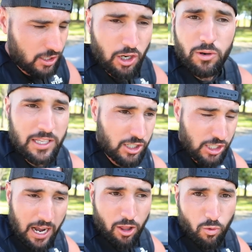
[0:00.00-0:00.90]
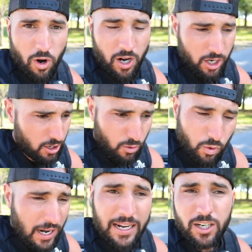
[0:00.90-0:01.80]
So in the shallow water,
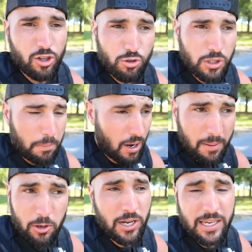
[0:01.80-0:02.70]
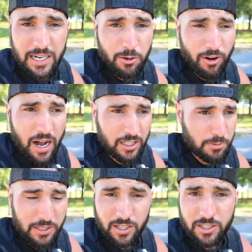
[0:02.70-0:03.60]
we're not gonna lose a prop or hit any rocks
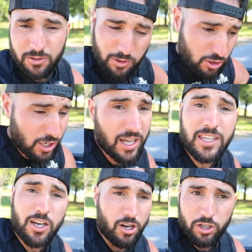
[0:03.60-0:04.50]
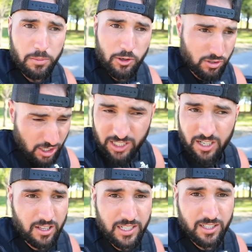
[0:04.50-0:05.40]
because there's nothing under the boat. It's just a
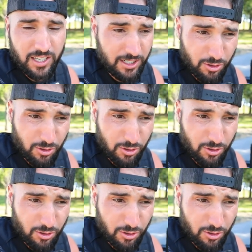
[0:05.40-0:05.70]
clean slate.